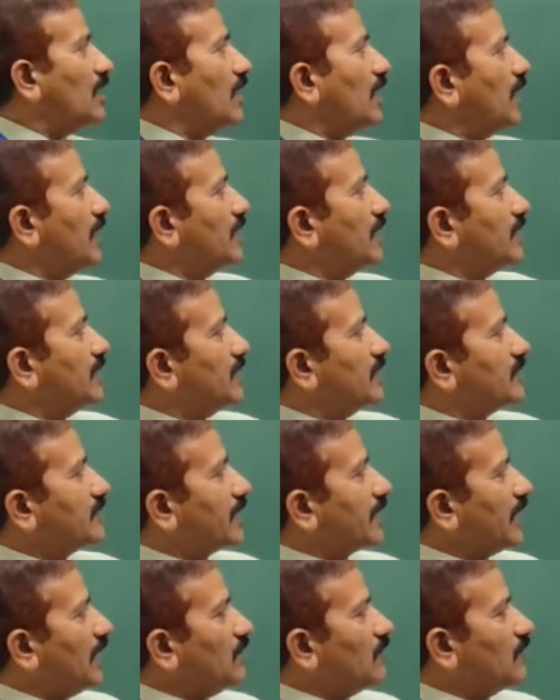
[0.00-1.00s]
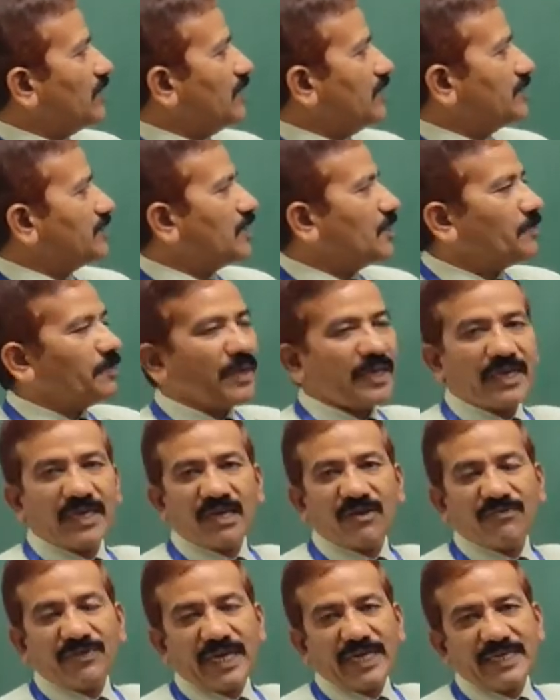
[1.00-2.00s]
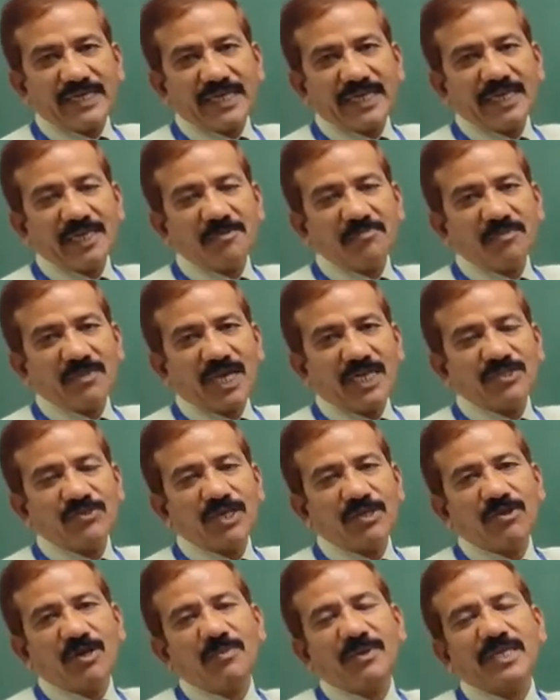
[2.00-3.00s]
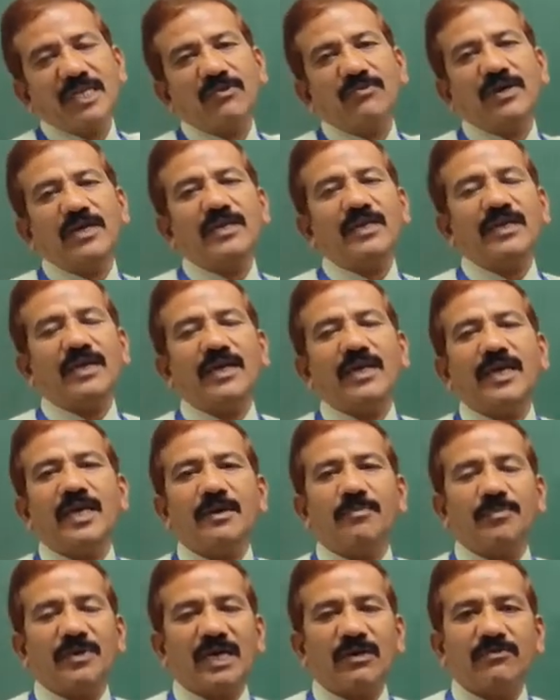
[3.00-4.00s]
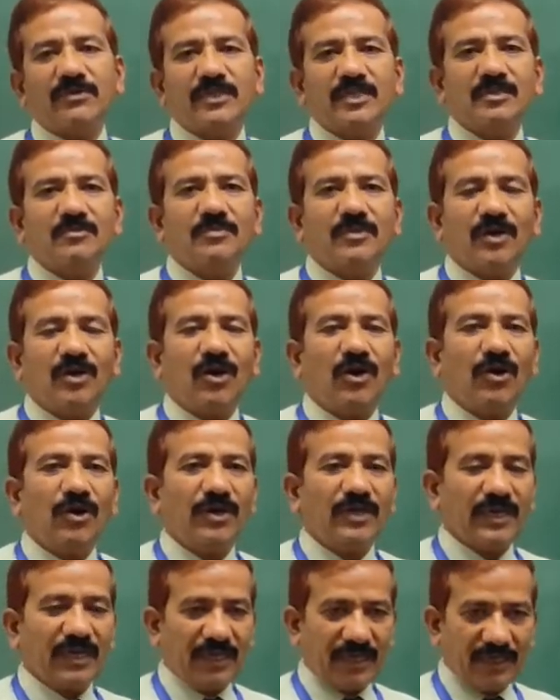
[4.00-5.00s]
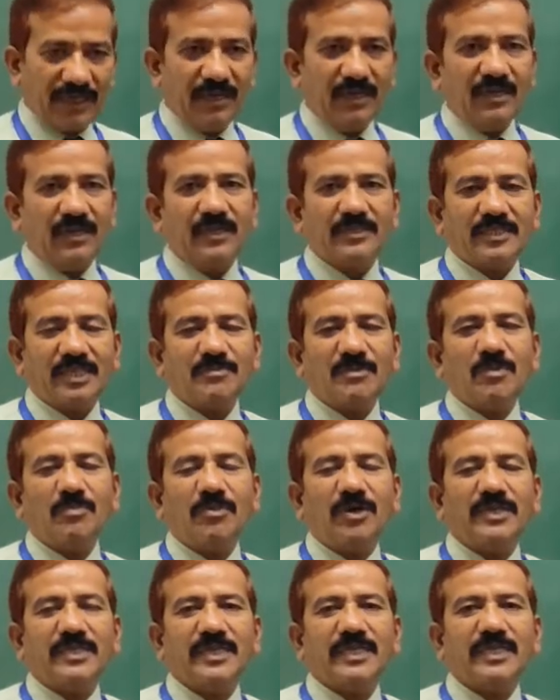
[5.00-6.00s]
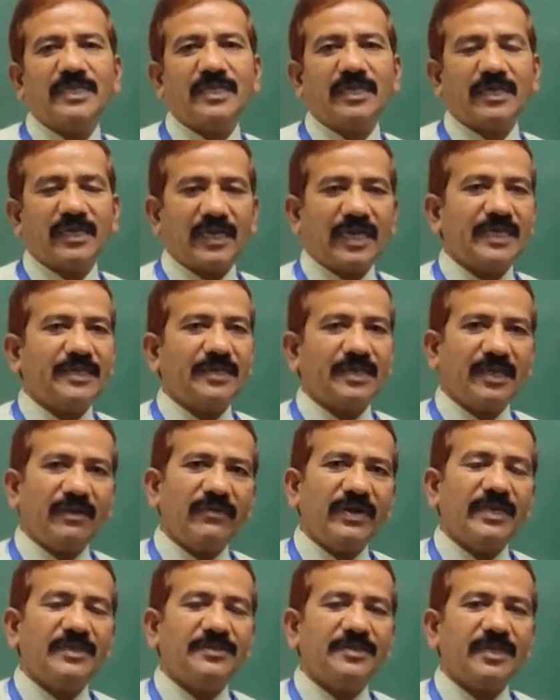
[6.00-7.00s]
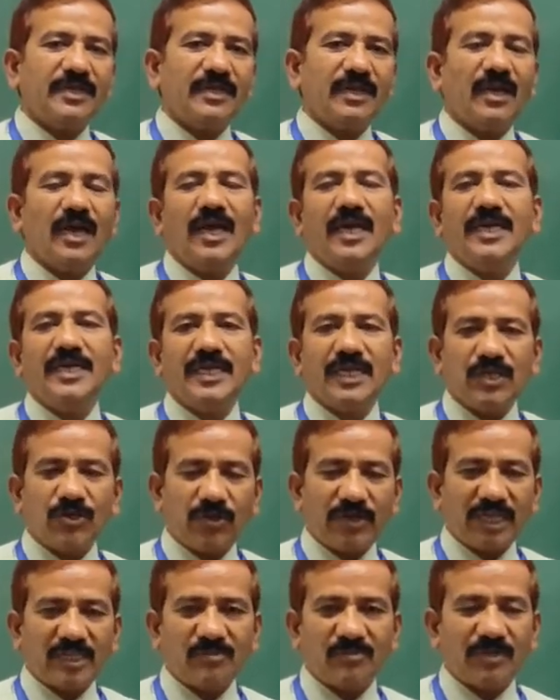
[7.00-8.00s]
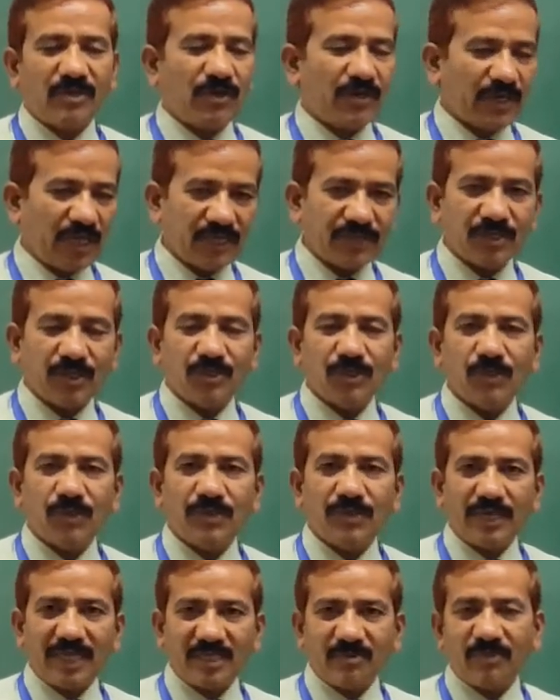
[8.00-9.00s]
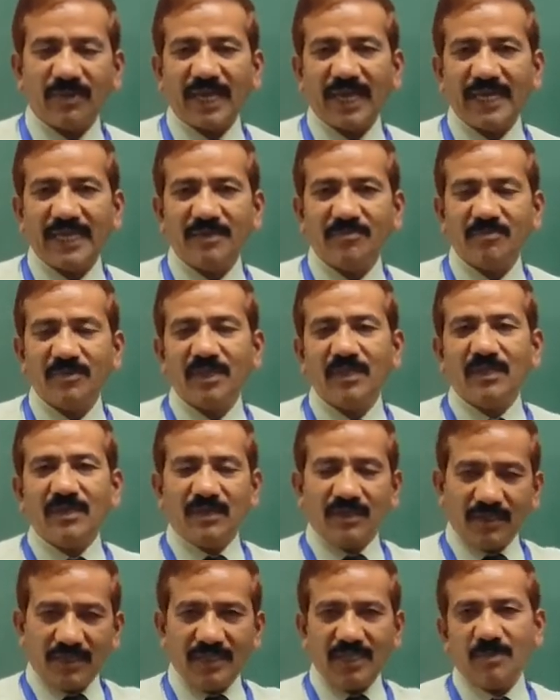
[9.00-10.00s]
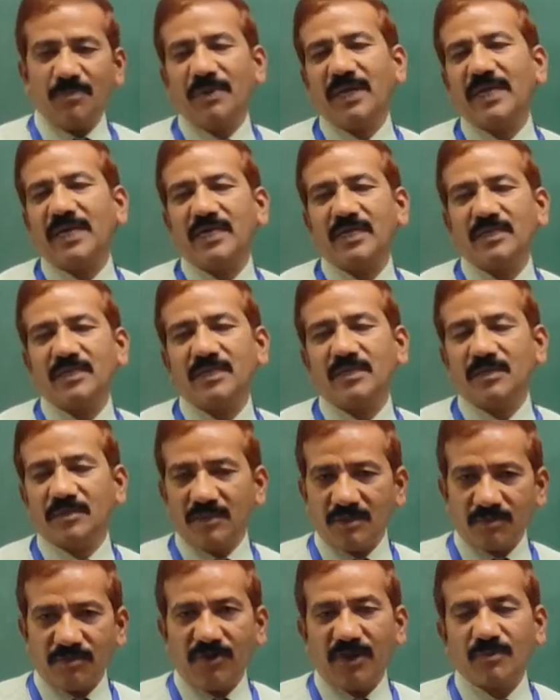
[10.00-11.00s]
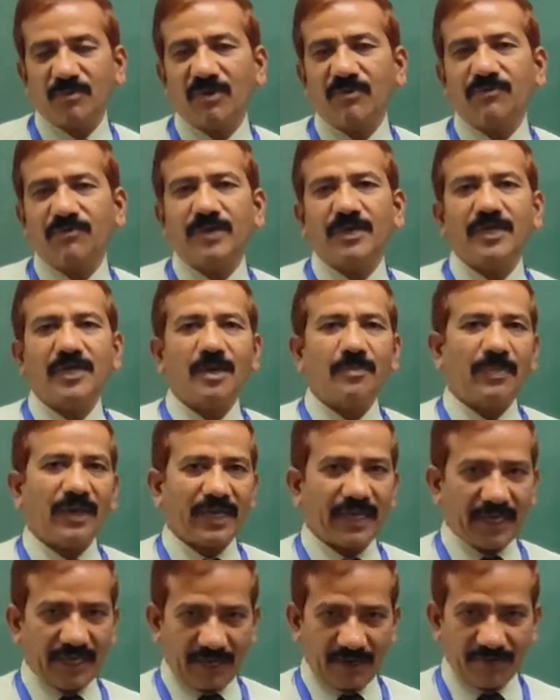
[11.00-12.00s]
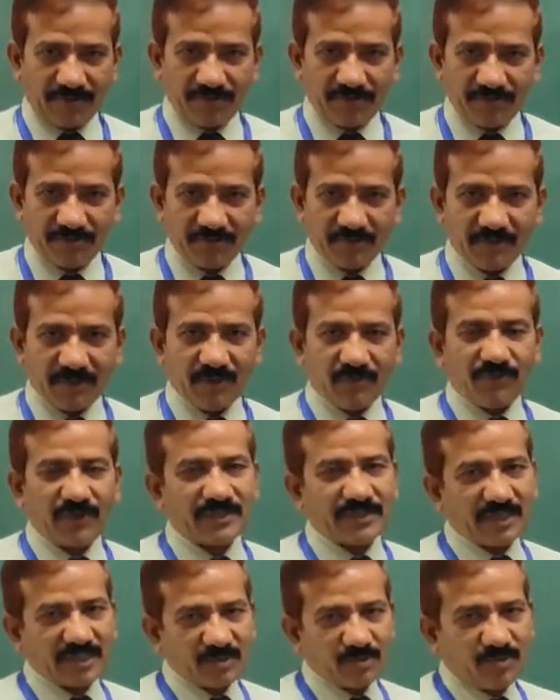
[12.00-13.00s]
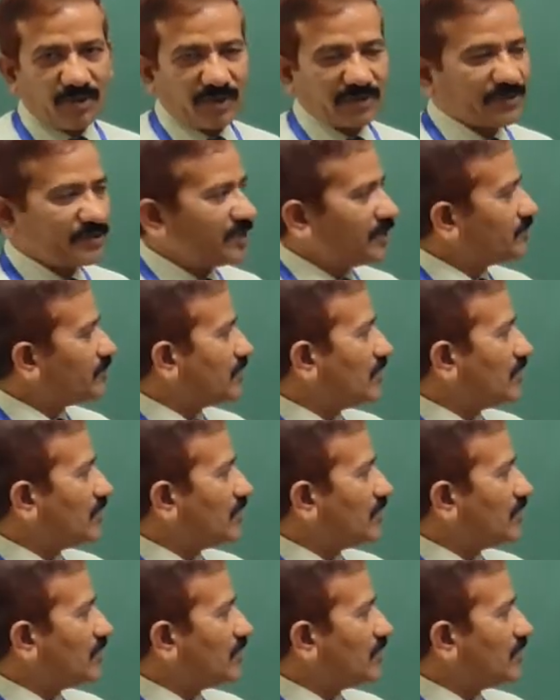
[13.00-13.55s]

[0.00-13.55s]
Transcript: And second one is paragraph writing. Actually, you will be given a proverb or some important current events, and you are asked to explain in the form of a paragraph for 6 marks.